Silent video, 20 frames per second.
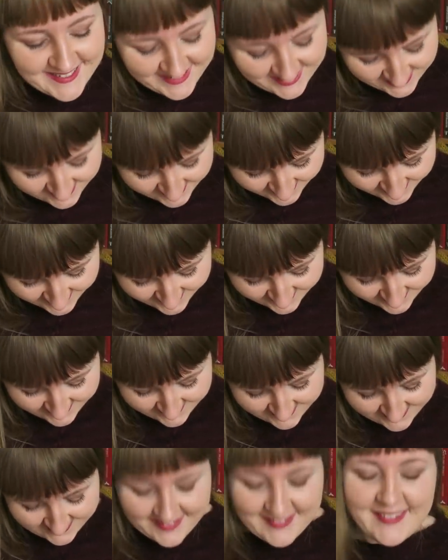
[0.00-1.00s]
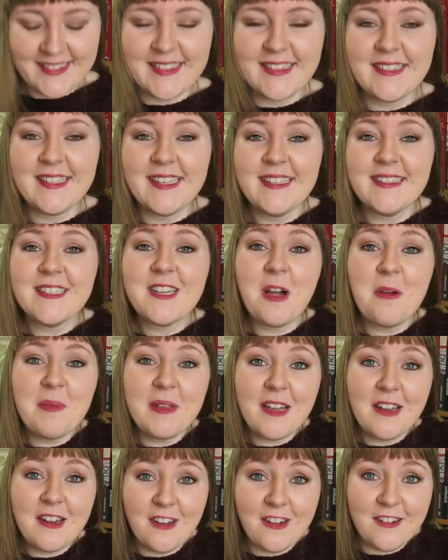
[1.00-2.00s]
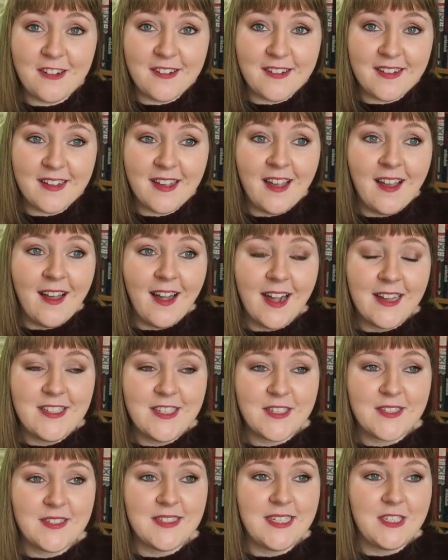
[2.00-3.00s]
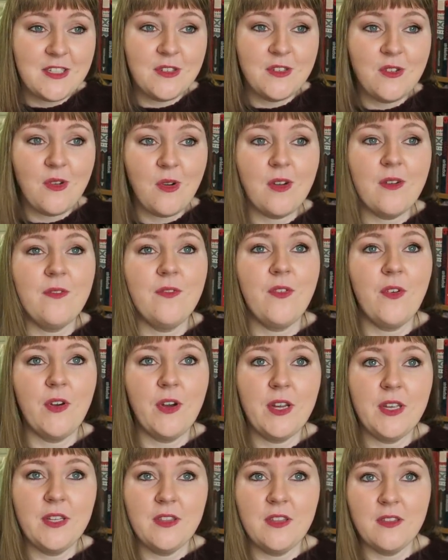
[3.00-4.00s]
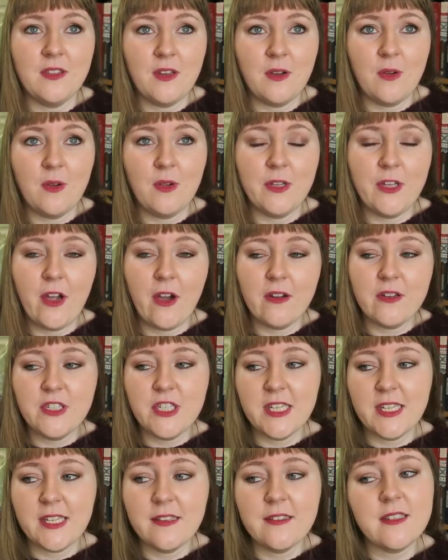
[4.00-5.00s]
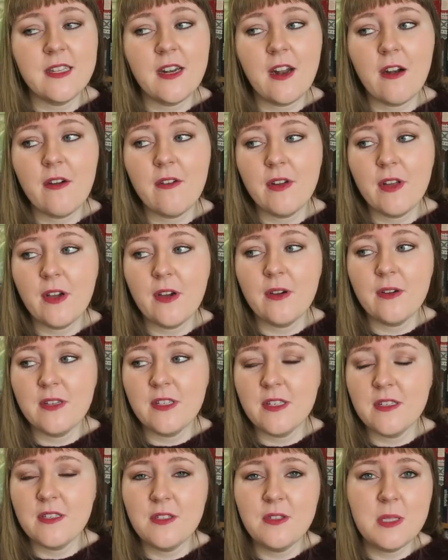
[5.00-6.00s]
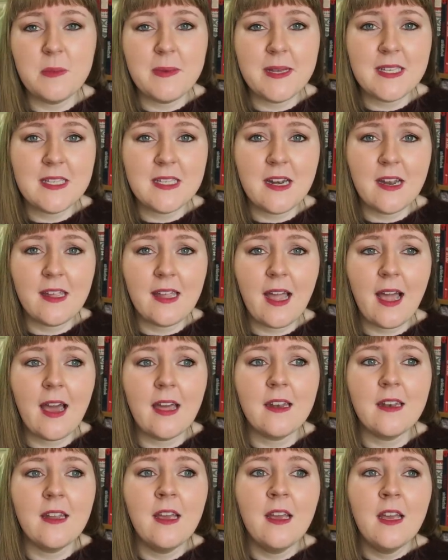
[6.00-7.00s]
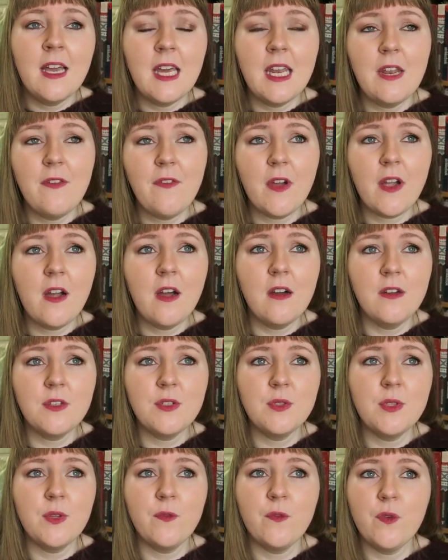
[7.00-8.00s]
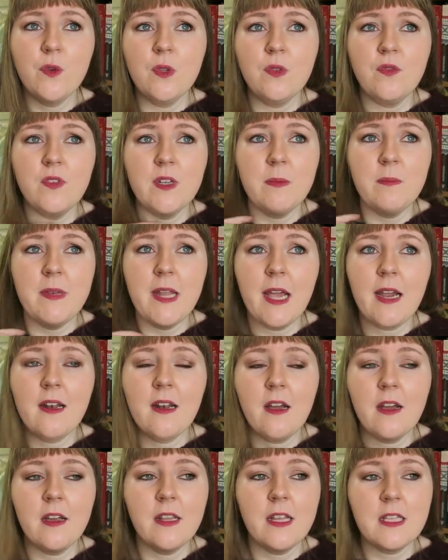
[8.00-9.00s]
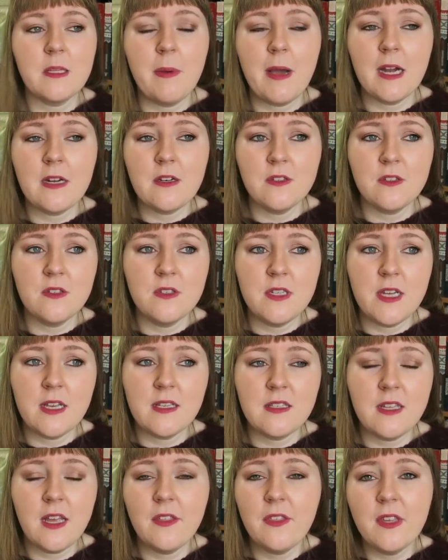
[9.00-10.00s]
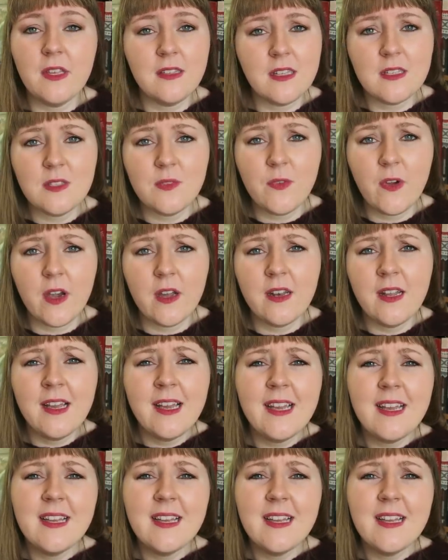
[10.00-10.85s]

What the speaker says: So it's coming along. I just need to not avoid the whole yarn chicken scenario and just do the best that I can. And if I can't do the full rib neckline that the pattern suggests, I think that's fine.